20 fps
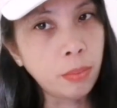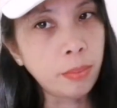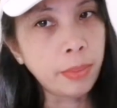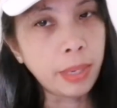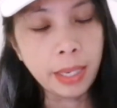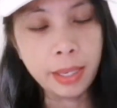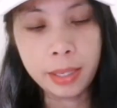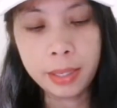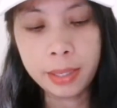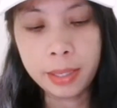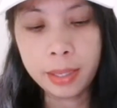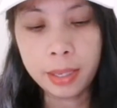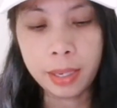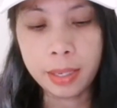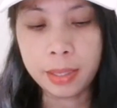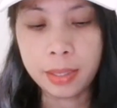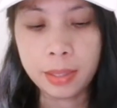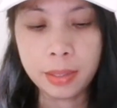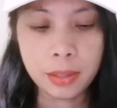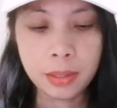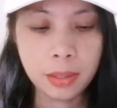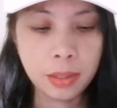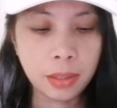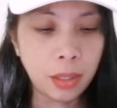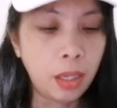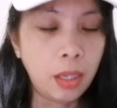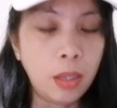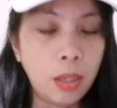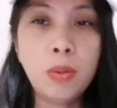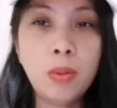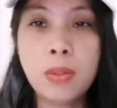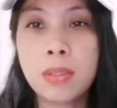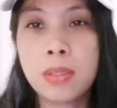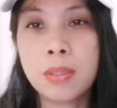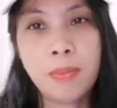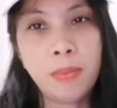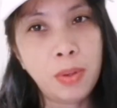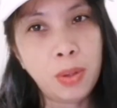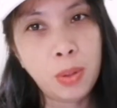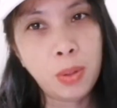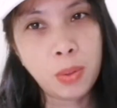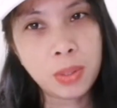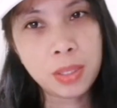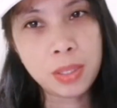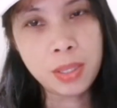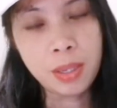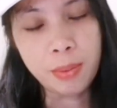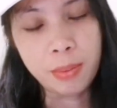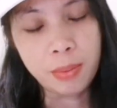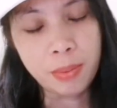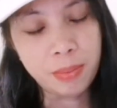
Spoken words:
Oh my God, it's huge views,